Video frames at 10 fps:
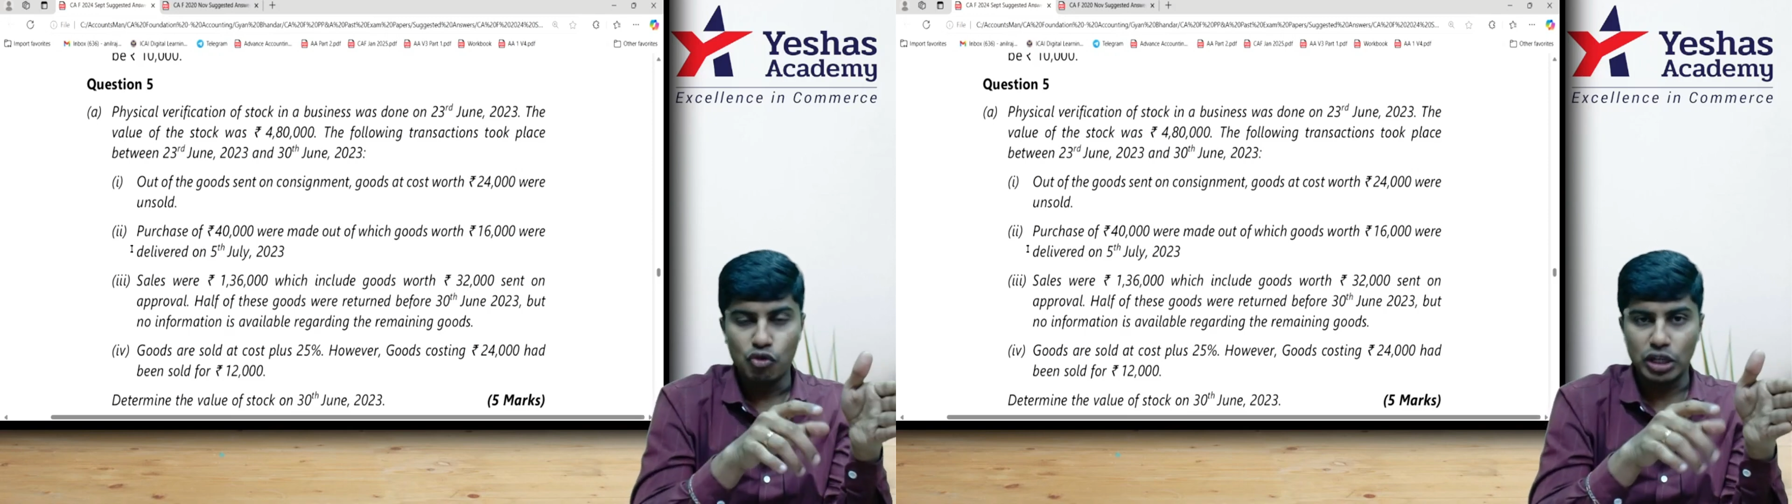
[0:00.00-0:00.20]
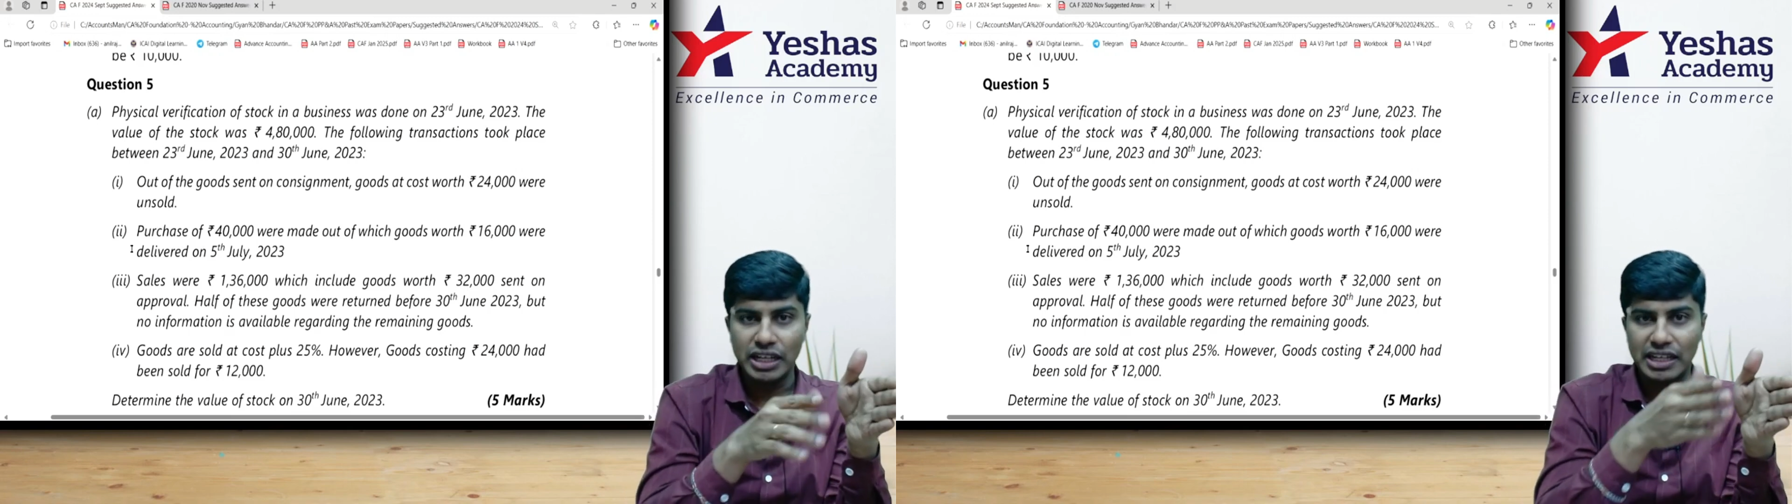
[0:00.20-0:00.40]

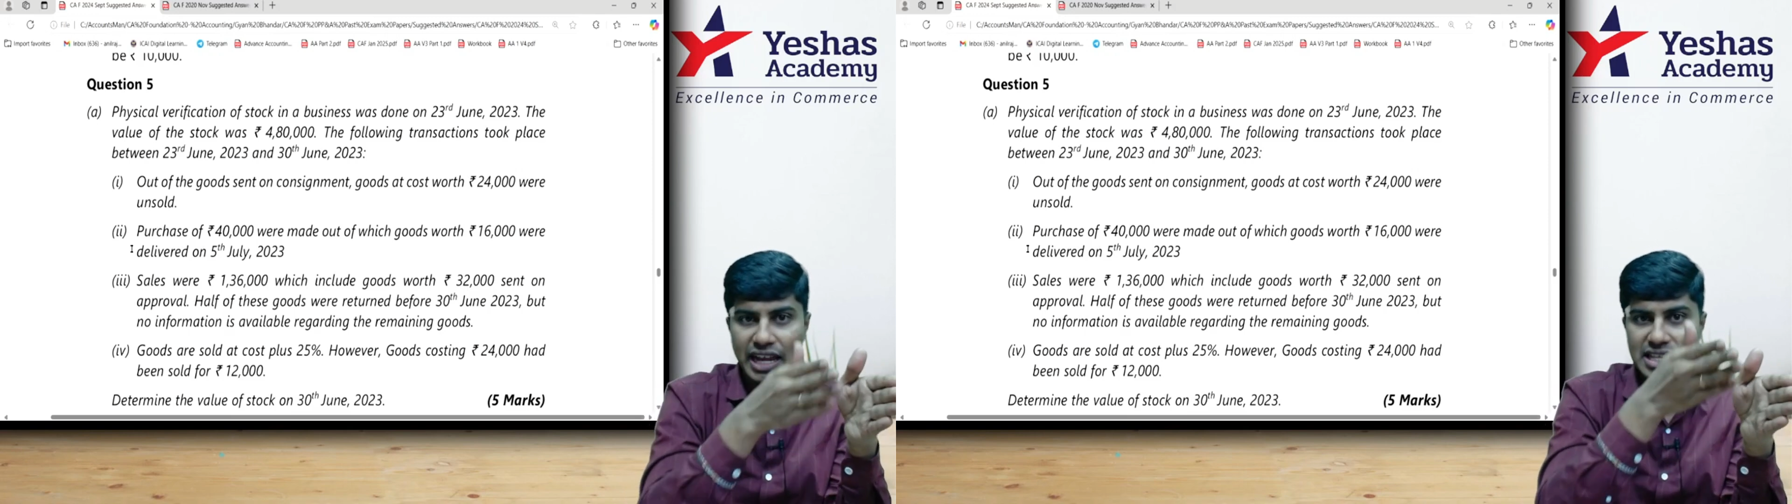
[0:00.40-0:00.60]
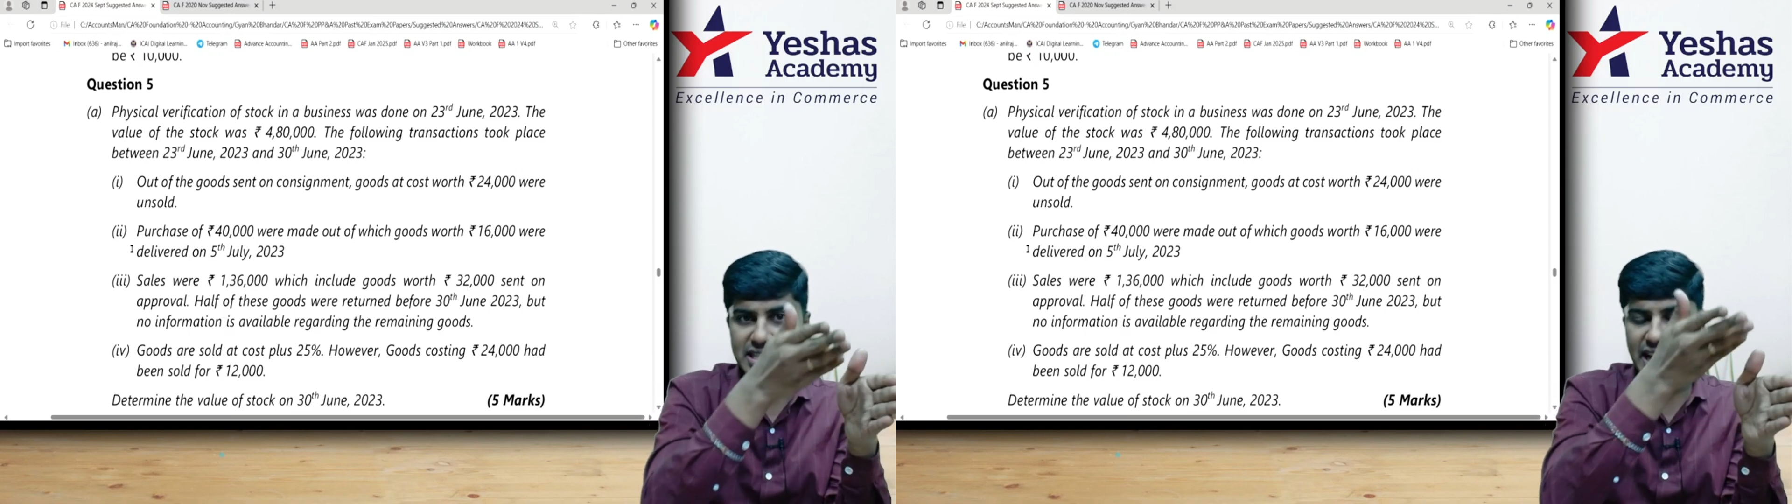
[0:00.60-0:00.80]
for the
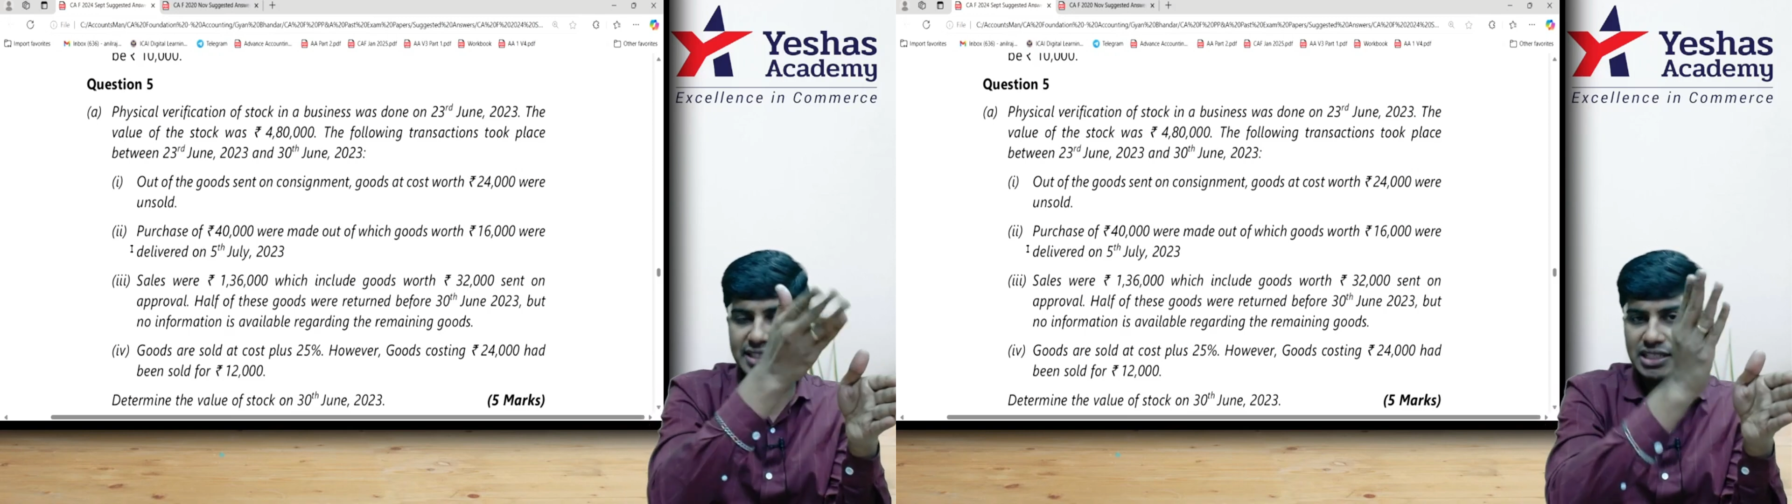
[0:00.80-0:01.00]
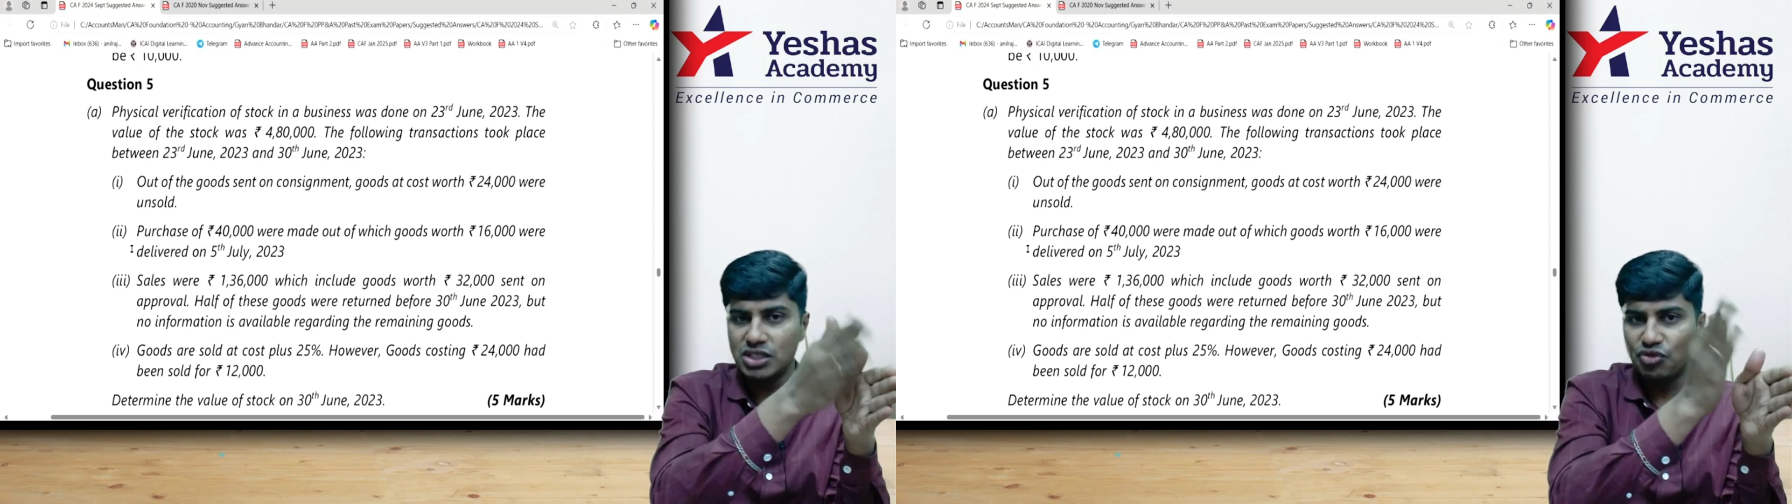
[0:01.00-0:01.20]

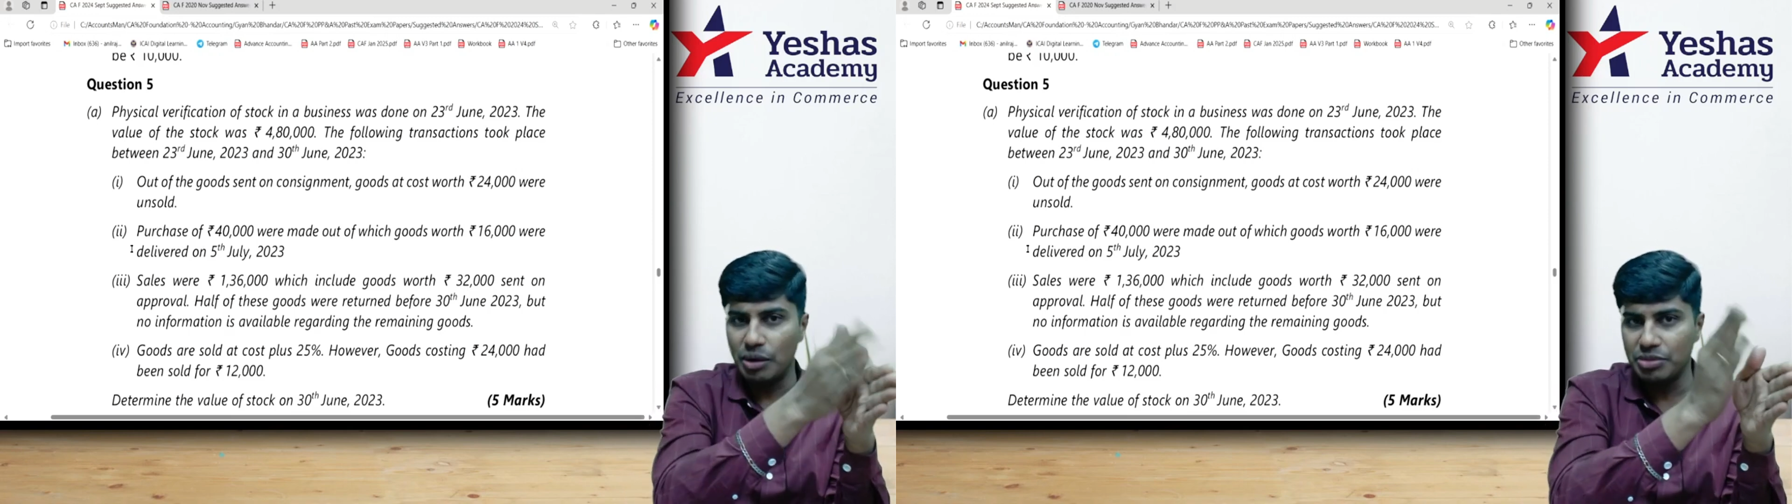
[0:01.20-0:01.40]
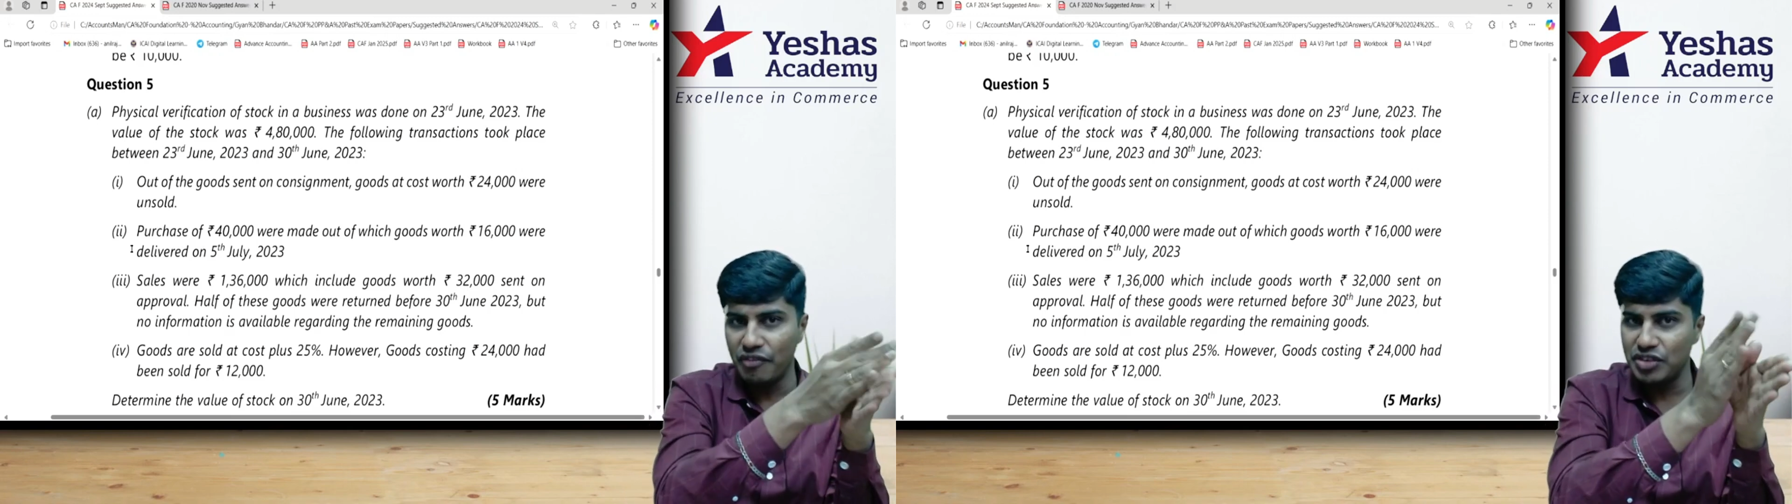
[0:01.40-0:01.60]
transactions from the